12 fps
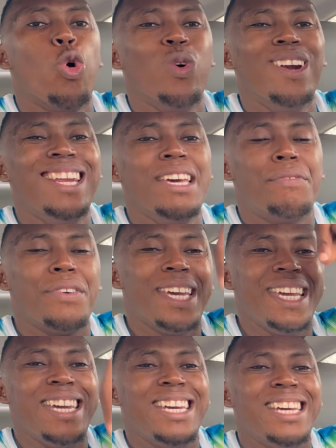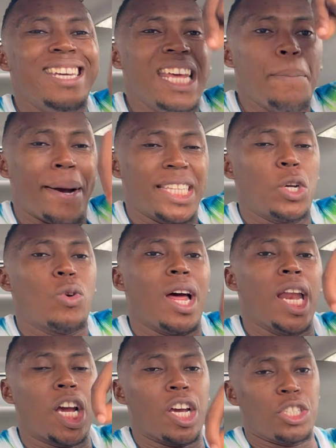who live in a
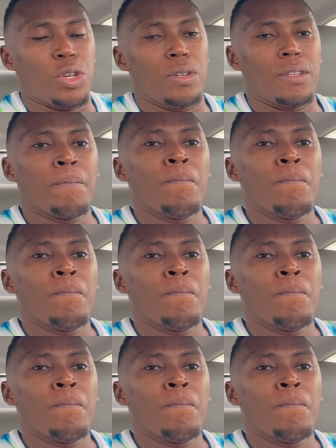particular location,